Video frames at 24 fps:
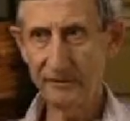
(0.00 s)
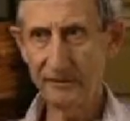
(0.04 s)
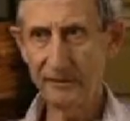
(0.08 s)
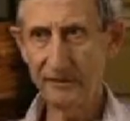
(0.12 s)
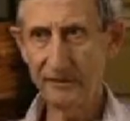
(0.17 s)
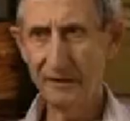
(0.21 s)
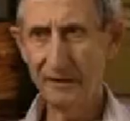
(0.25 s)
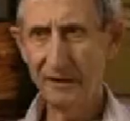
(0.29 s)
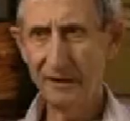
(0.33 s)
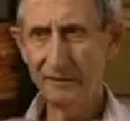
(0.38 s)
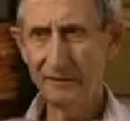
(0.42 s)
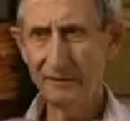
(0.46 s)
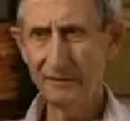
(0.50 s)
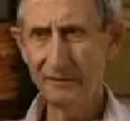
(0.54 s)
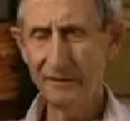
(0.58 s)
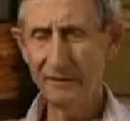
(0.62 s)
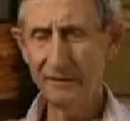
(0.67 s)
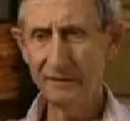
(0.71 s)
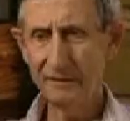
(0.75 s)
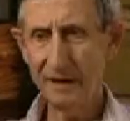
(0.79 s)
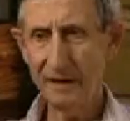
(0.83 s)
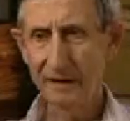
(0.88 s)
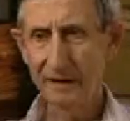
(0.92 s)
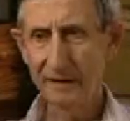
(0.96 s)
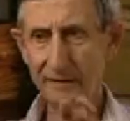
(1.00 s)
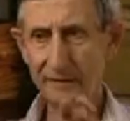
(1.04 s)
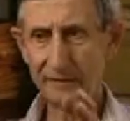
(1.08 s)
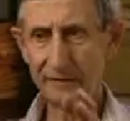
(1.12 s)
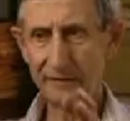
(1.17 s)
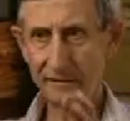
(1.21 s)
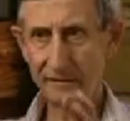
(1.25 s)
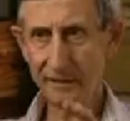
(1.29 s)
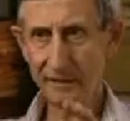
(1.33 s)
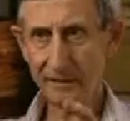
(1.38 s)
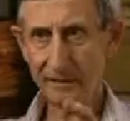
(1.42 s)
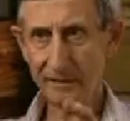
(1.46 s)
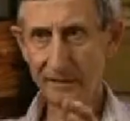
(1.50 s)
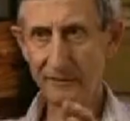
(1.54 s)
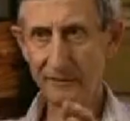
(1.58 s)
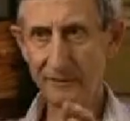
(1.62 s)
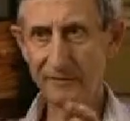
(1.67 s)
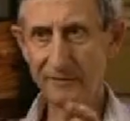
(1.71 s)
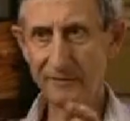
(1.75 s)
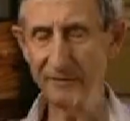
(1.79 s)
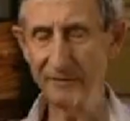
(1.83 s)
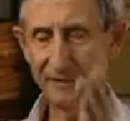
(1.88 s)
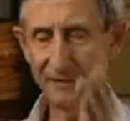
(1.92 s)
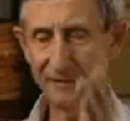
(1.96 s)
But it's on a tiny scale. I
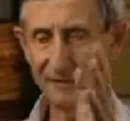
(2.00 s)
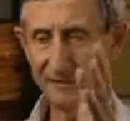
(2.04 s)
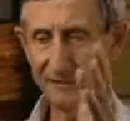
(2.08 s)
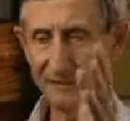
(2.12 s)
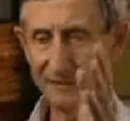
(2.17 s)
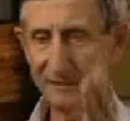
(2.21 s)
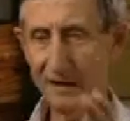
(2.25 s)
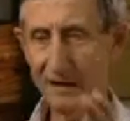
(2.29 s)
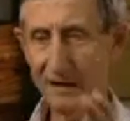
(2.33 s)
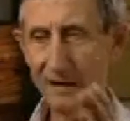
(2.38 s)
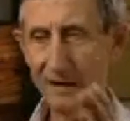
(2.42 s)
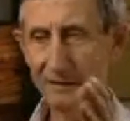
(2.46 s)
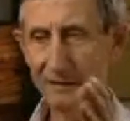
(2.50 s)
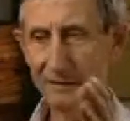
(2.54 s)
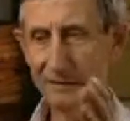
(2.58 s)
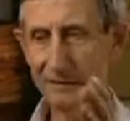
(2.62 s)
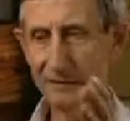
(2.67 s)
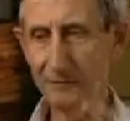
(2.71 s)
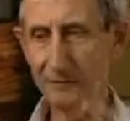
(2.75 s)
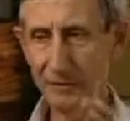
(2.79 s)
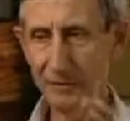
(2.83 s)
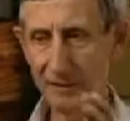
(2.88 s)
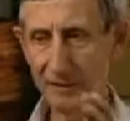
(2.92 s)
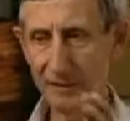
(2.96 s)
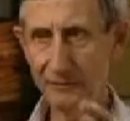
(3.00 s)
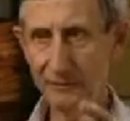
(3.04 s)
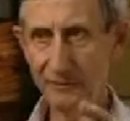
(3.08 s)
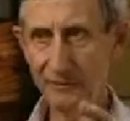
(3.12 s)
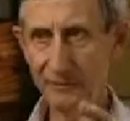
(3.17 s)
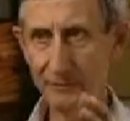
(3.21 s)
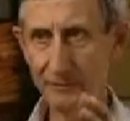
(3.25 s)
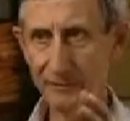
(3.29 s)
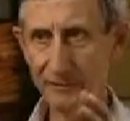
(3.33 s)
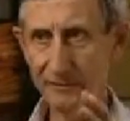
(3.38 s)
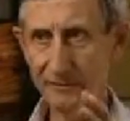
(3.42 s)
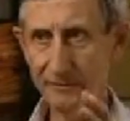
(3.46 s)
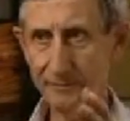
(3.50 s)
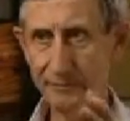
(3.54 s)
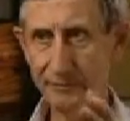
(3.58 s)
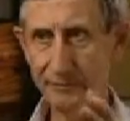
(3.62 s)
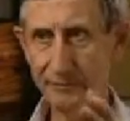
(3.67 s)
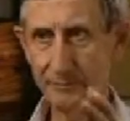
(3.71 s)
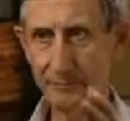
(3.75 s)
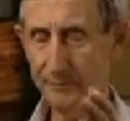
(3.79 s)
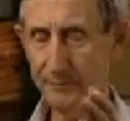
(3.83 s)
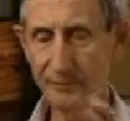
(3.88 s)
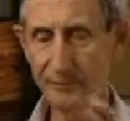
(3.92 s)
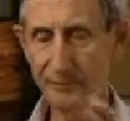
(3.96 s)
mean, it's tiny compared with what's
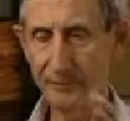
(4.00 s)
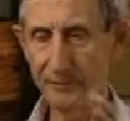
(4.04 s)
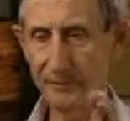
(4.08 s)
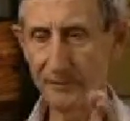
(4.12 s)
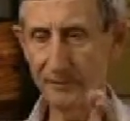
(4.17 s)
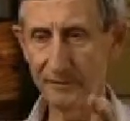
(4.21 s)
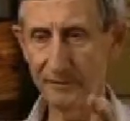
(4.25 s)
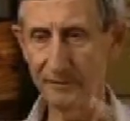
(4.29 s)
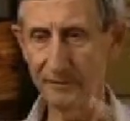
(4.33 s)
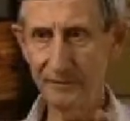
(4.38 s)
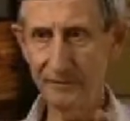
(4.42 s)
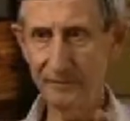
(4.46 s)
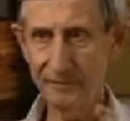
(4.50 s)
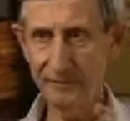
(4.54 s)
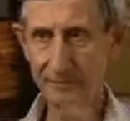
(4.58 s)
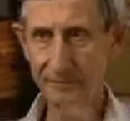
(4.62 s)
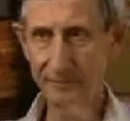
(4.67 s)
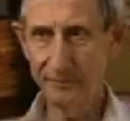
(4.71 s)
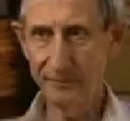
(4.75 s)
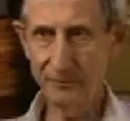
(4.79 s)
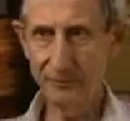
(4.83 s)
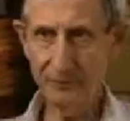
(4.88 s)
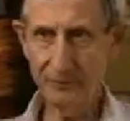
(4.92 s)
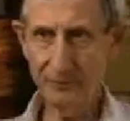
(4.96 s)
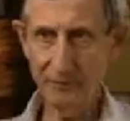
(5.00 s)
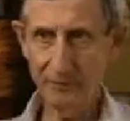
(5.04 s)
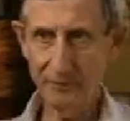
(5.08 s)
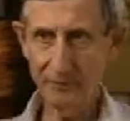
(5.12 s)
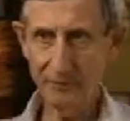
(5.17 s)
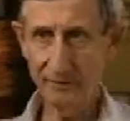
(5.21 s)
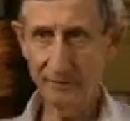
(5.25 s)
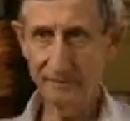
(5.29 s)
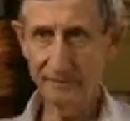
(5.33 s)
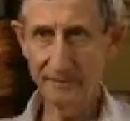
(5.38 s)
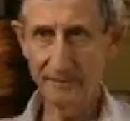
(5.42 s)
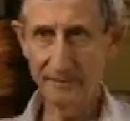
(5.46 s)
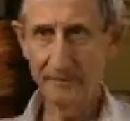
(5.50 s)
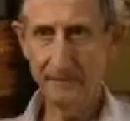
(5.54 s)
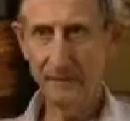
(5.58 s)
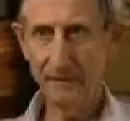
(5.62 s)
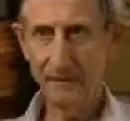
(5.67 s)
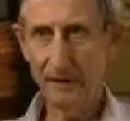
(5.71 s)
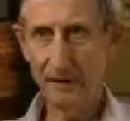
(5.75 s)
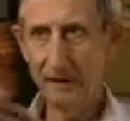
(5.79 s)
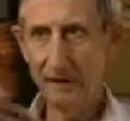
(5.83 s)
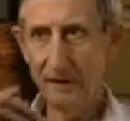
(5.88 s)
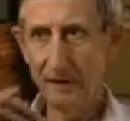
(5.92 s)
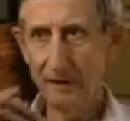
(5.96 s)
going into the computer models.
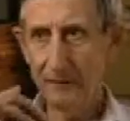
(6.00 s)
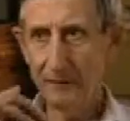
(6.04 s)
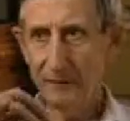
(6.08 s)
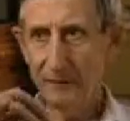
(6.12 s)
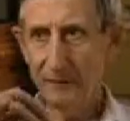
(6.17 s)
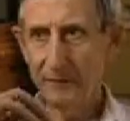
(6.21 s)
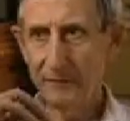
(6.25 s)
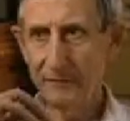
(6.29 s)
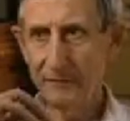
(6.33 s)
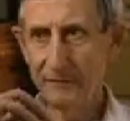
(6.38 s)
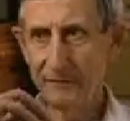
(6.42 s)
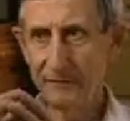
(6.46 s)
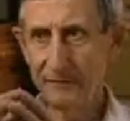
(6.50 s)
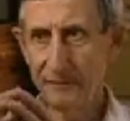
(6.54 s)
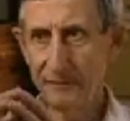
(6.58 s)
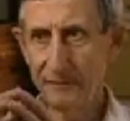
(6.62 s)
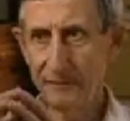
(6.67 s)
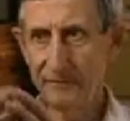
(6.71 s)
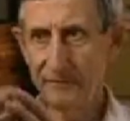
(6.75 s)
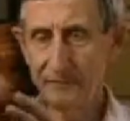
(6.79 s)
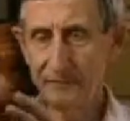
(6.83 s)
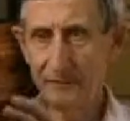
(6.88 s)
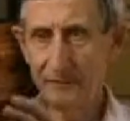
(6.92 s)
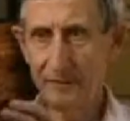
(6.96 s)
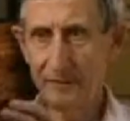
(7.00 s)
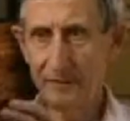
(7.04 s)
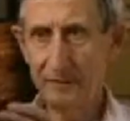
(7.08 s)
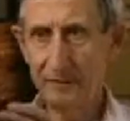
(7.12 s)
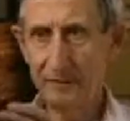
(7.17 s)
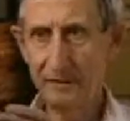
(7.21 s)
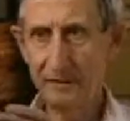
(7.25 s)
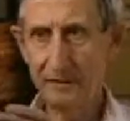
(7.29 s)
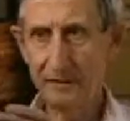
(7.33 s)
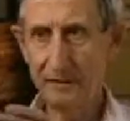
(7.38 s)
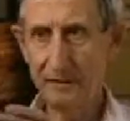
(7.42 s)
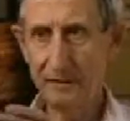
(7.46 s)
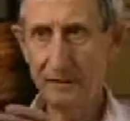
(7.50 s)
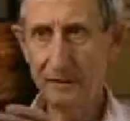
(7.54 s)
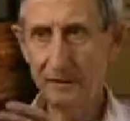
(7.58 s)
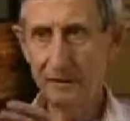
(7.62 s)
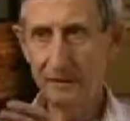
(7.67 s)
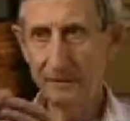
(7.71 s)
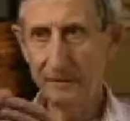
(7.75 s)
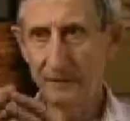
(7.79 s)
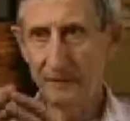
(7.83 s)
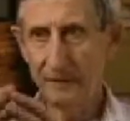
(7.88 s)
But this is what's really needed.